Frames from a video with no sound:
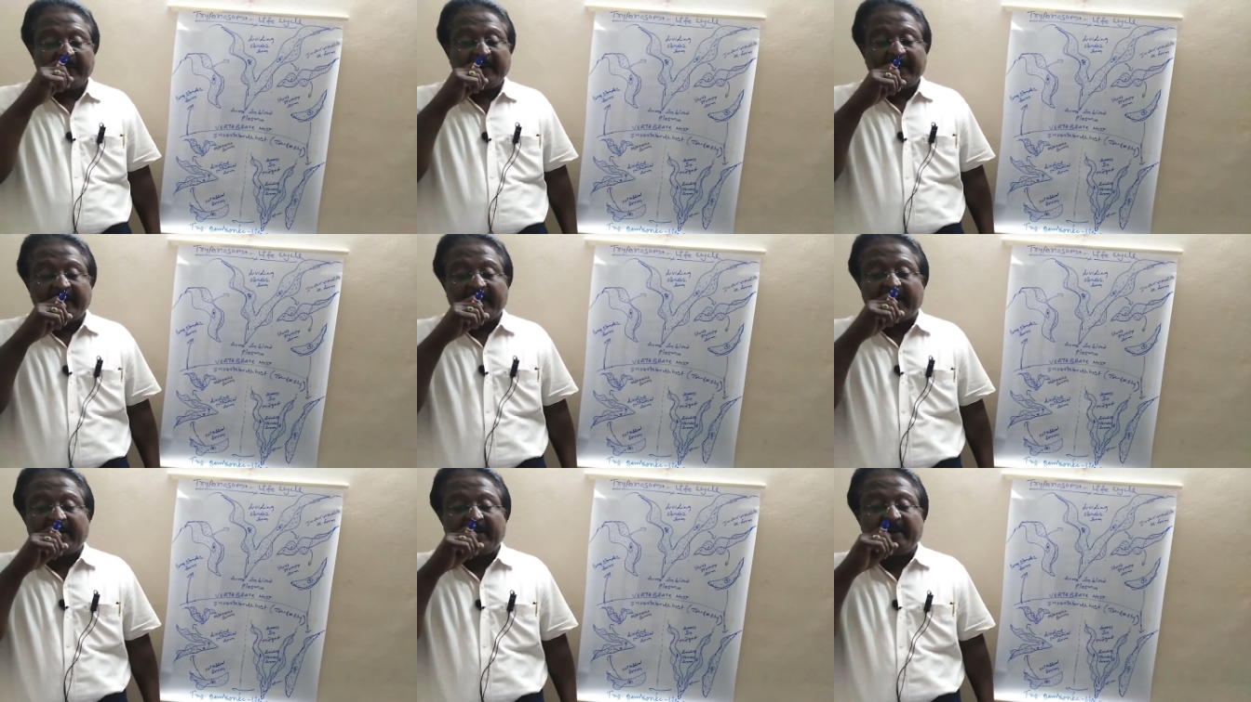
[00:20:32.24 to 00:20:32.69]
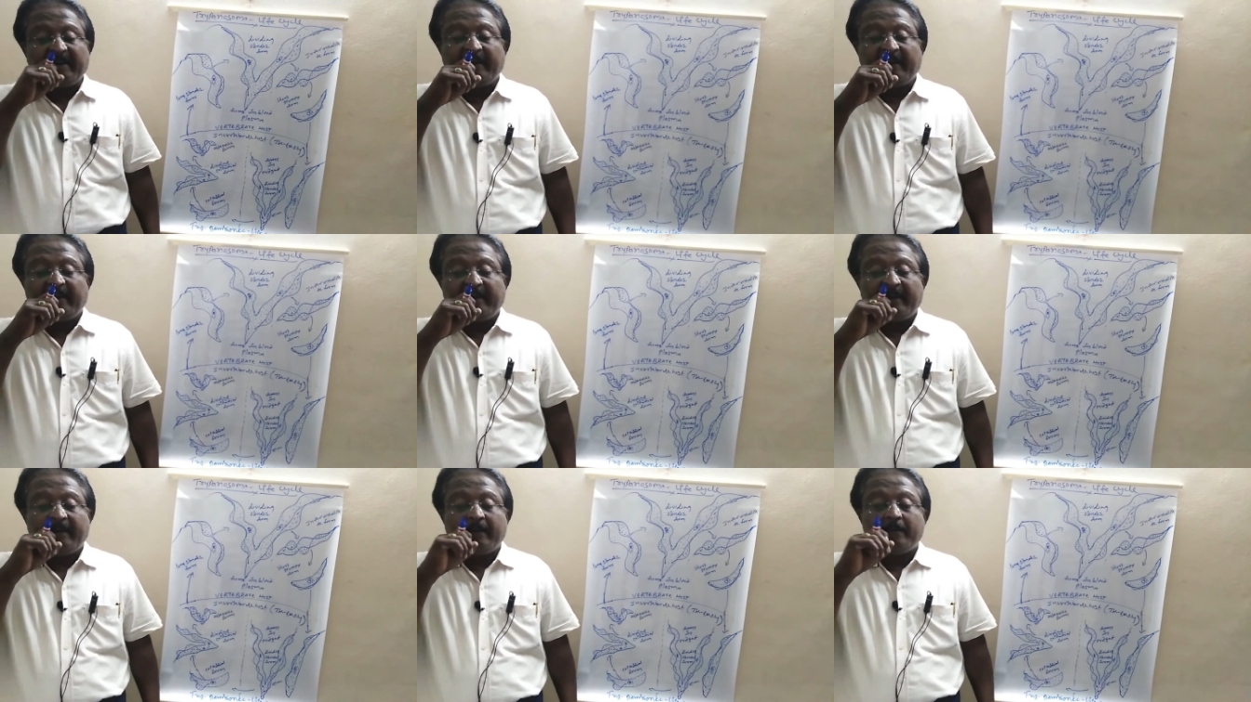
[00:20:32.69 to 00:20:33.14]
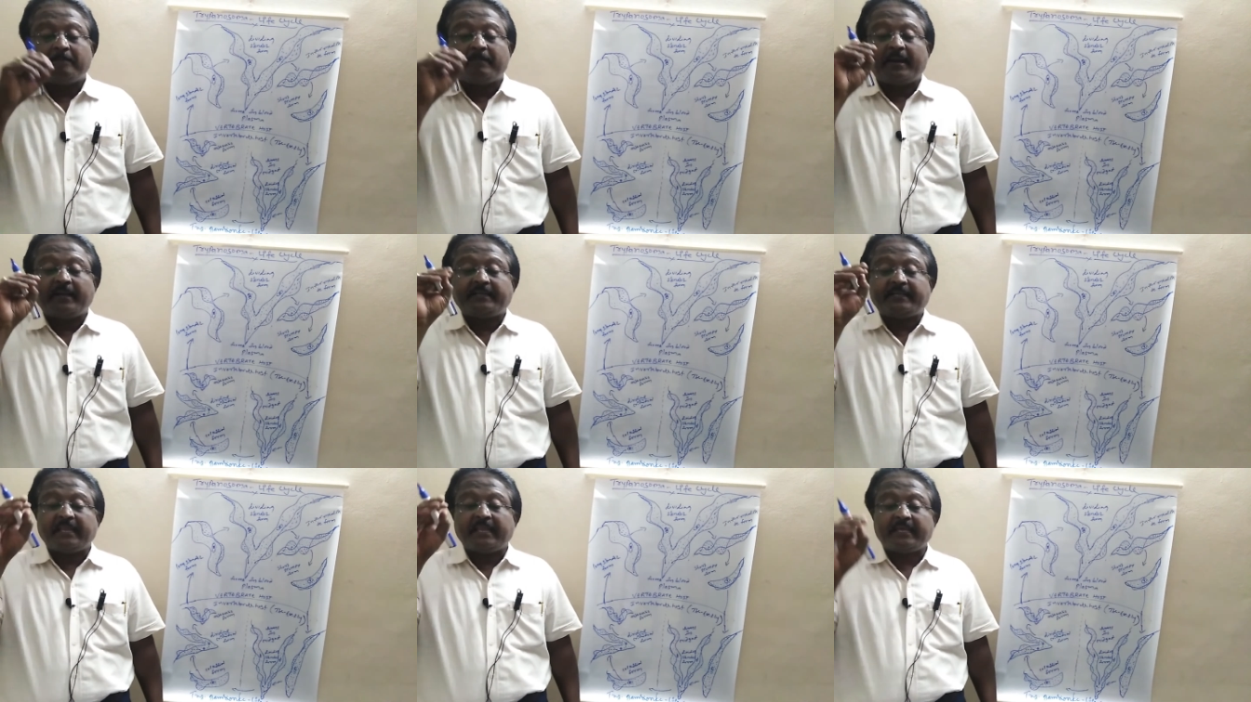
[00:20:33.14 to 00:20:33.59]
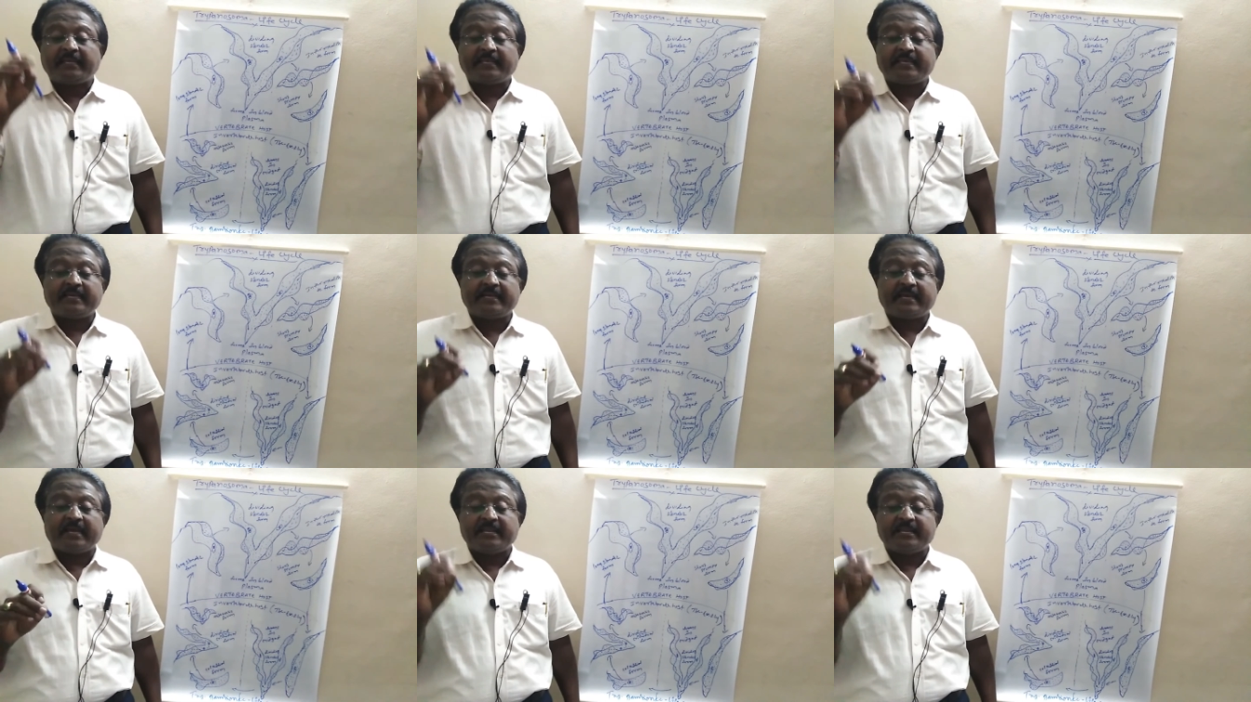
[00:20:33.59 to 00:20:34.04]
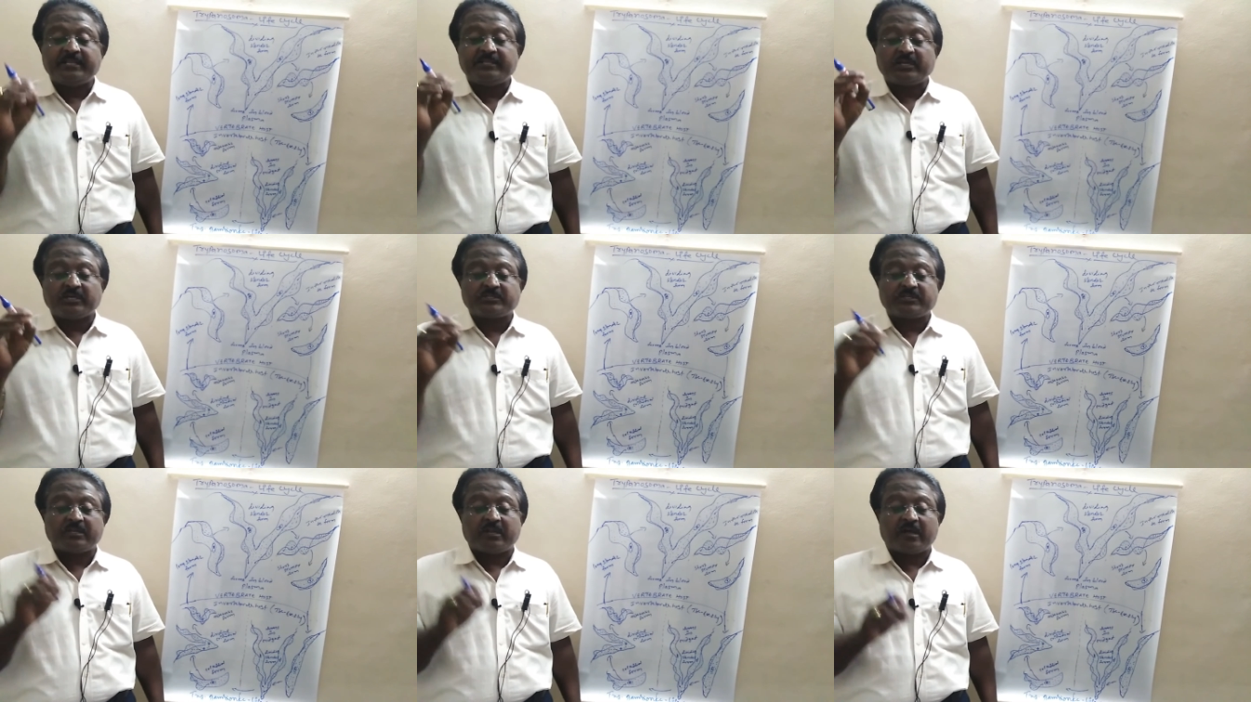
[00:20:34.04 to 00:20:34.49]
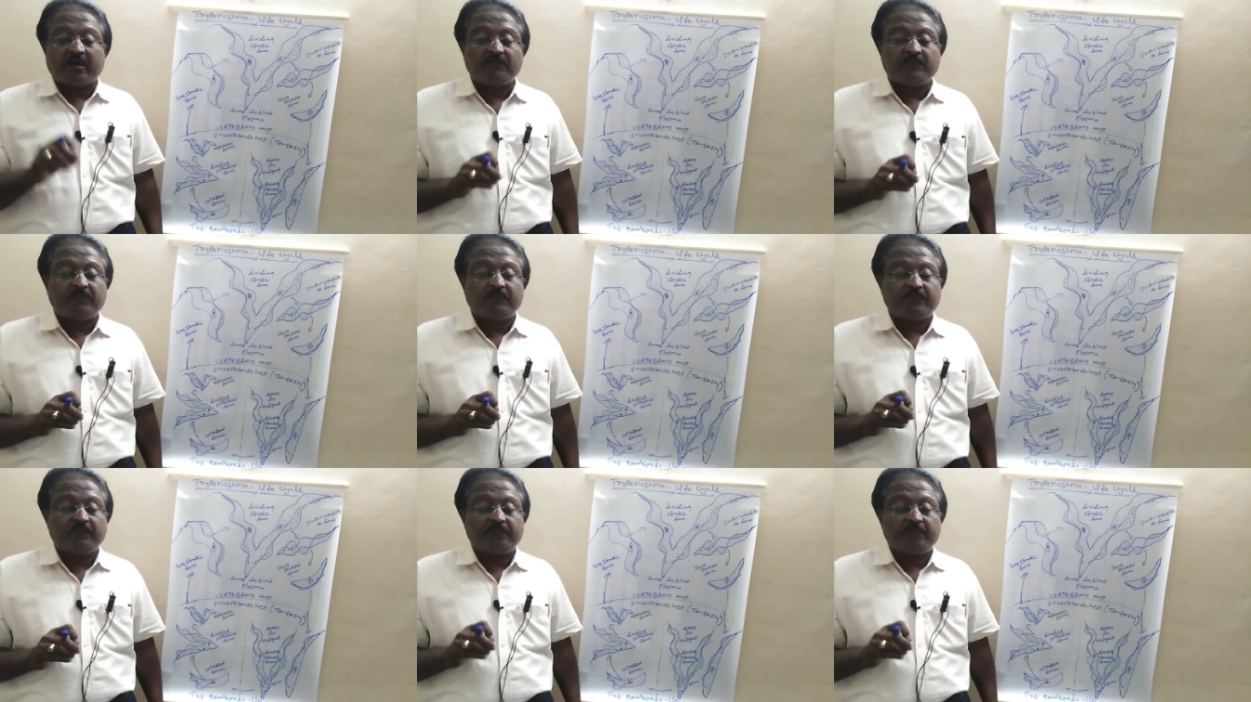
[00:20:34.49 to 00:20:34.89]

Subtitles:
Now, by taking an injection of